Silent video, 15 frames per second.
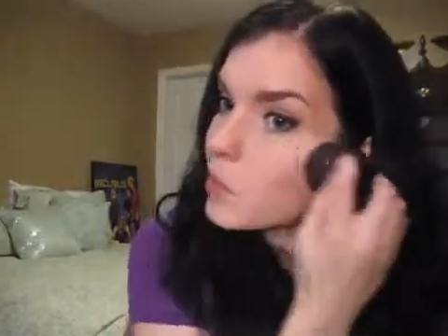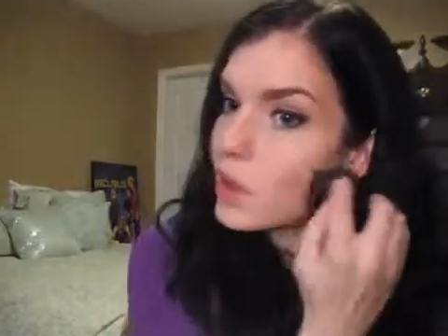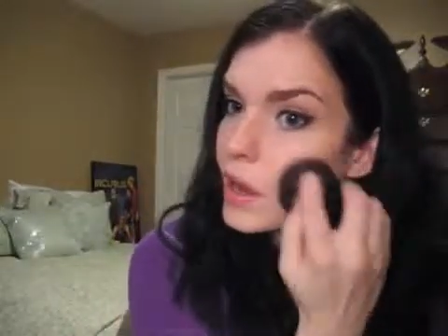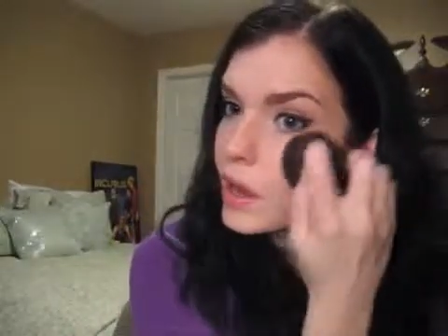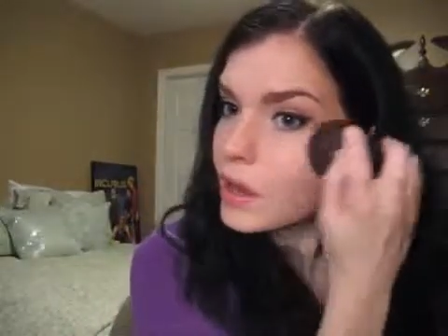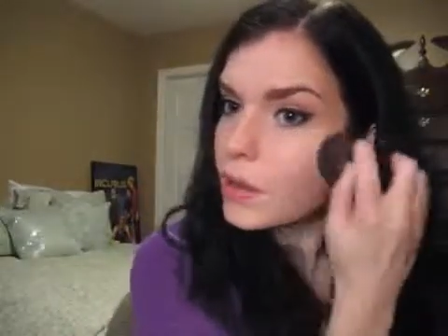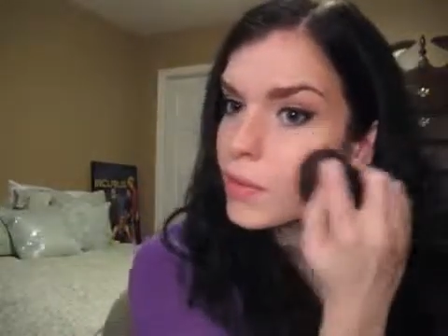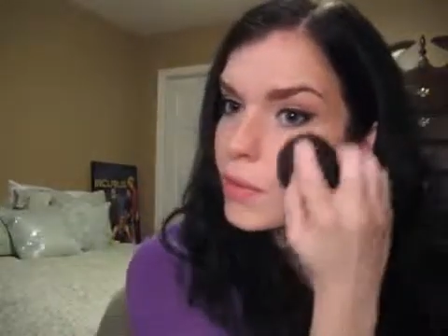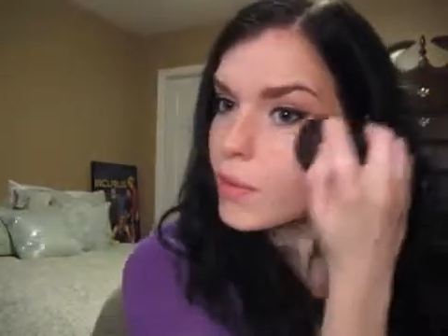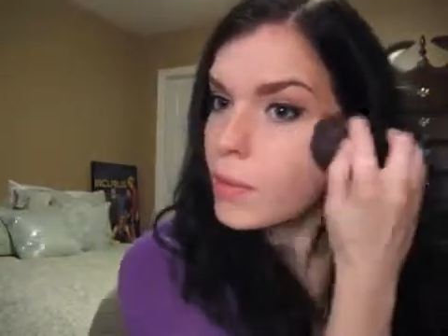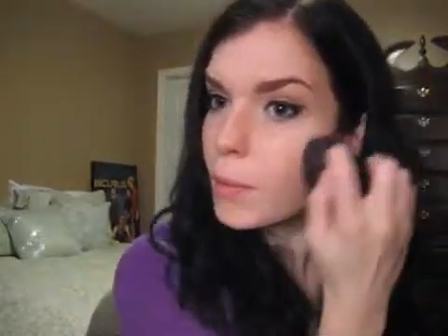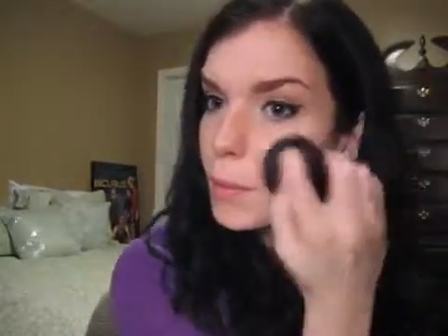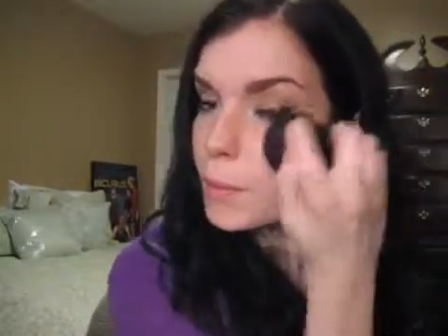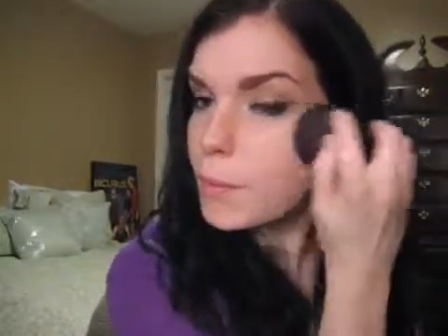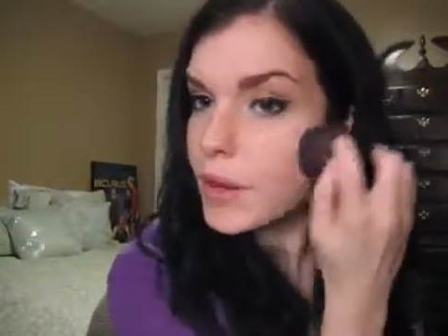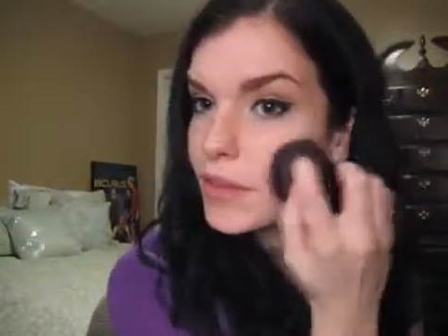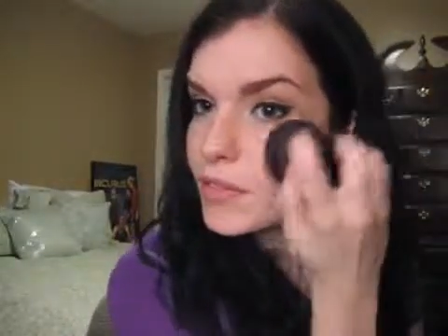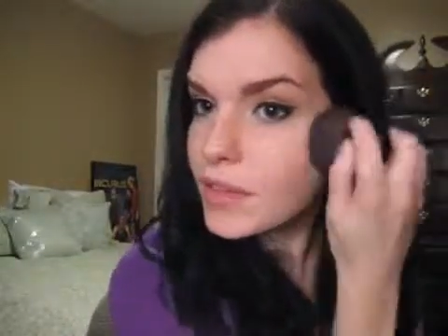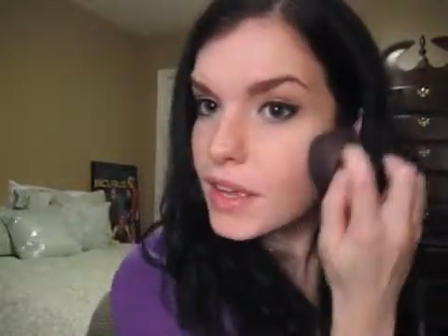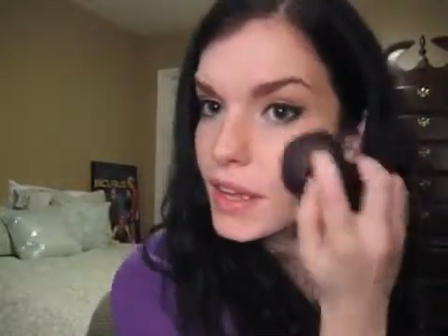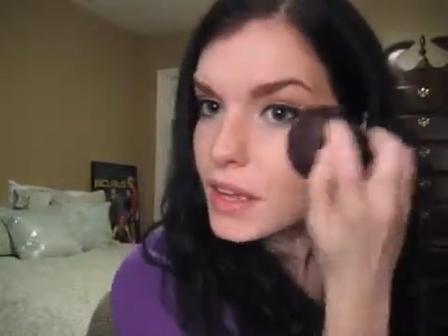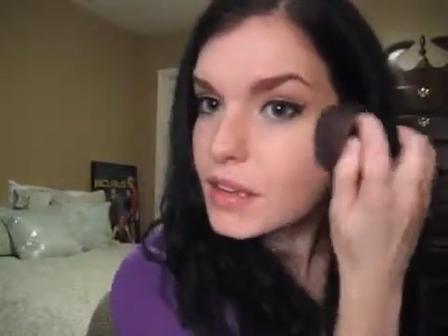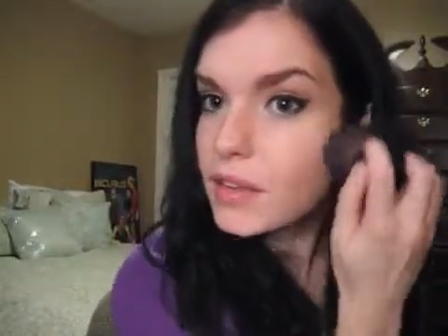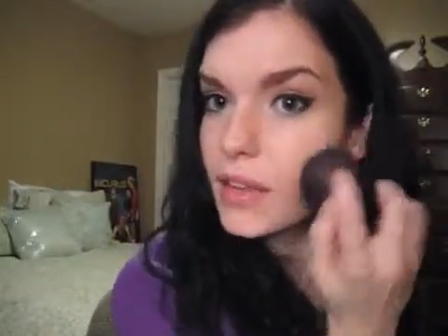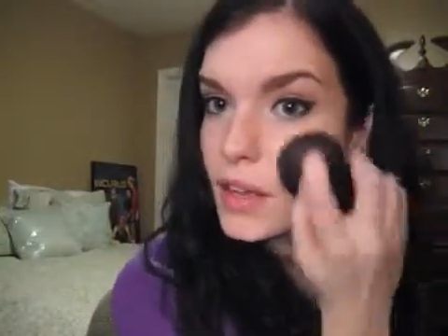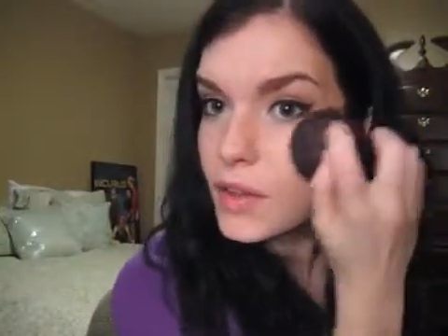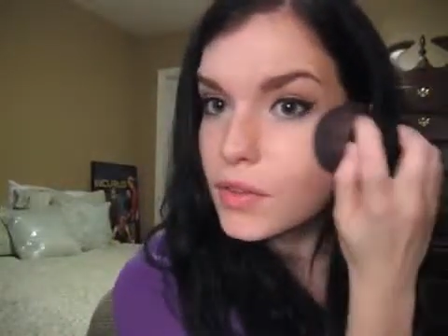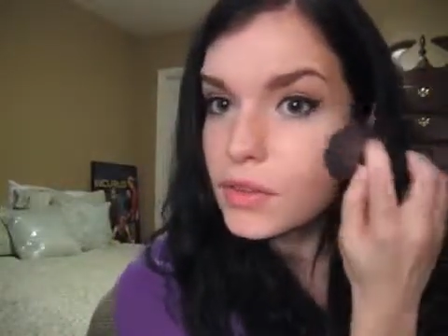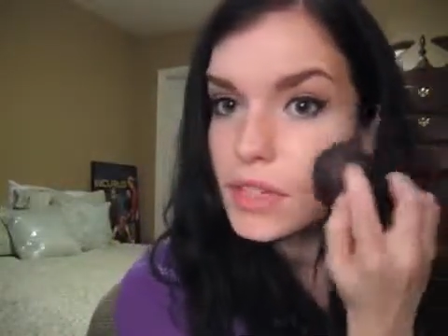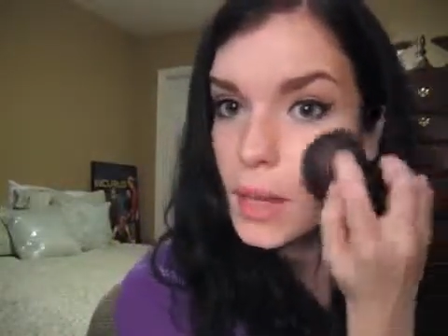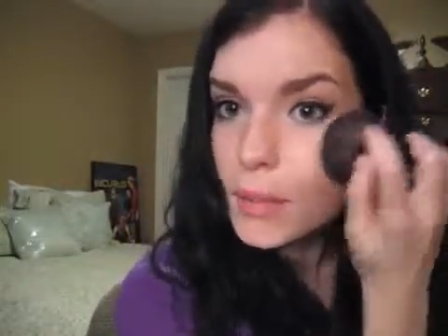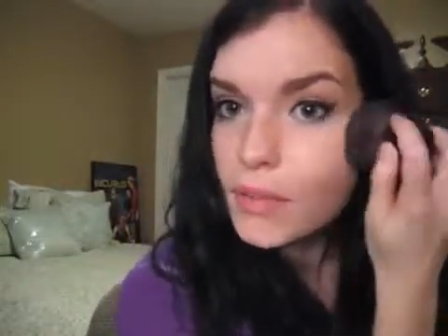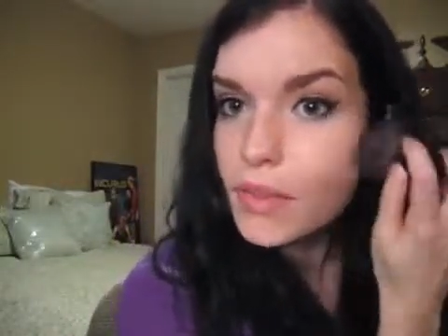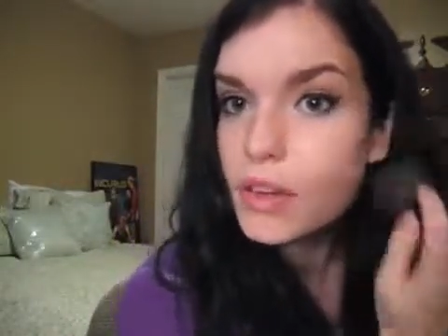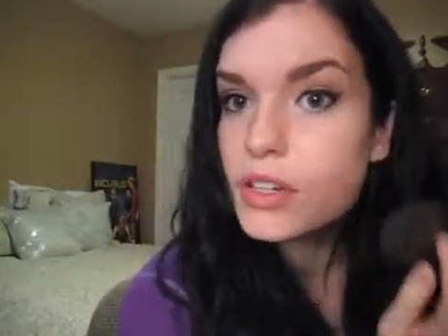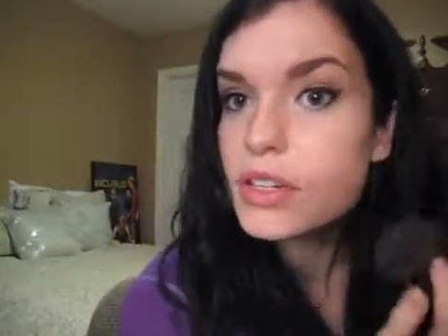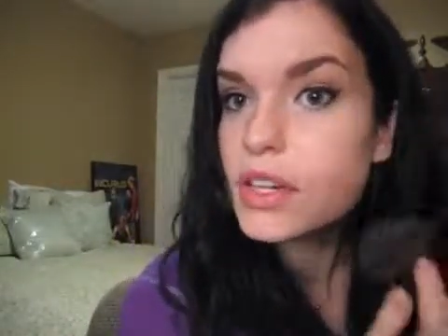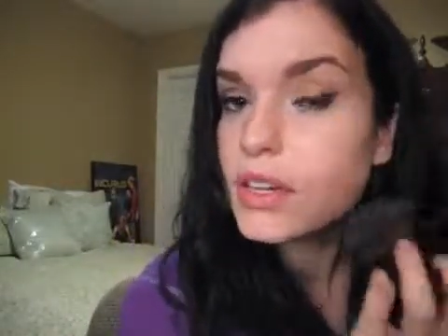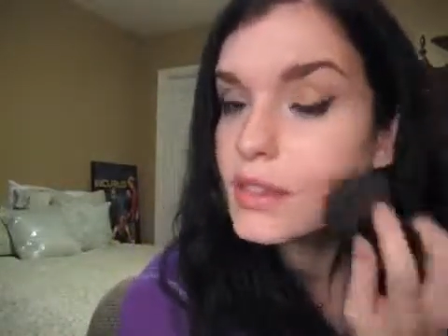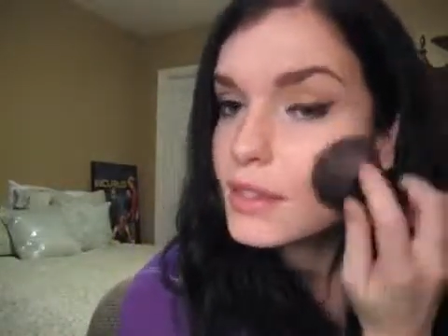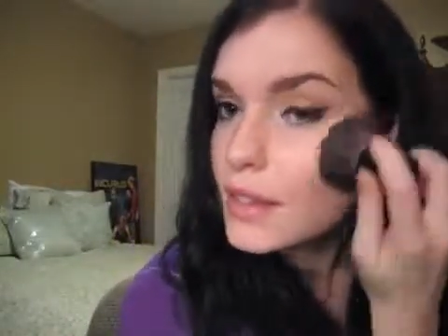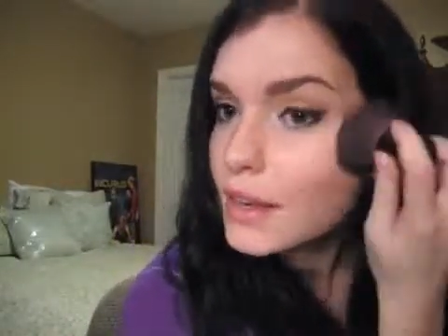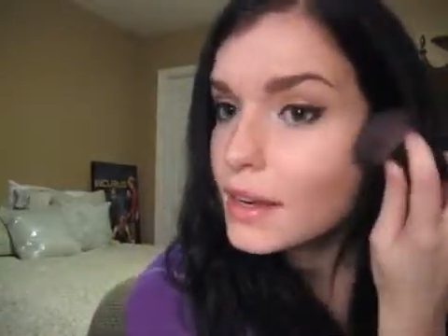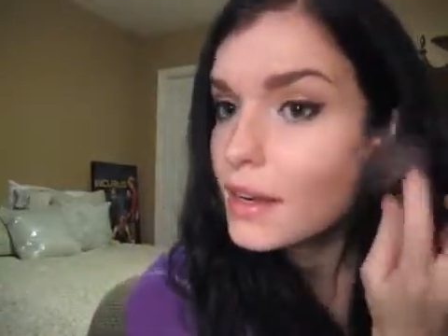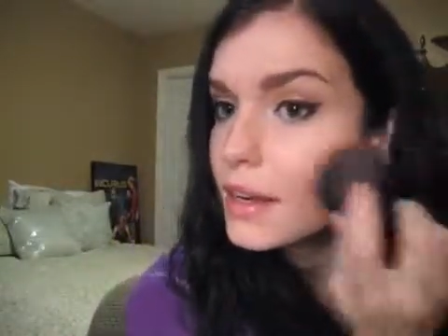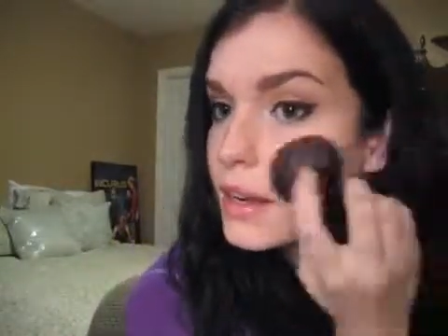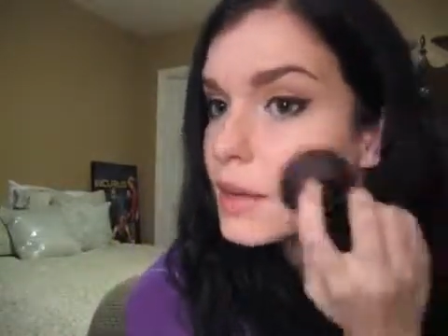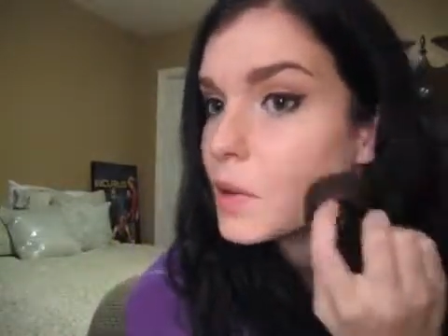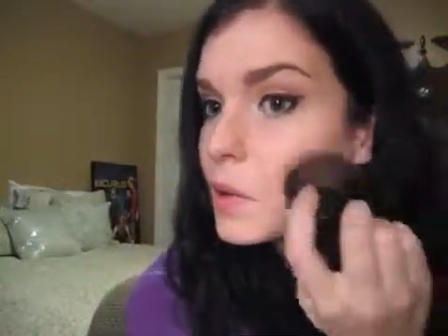kind of buff it like on the top of your cheeks there,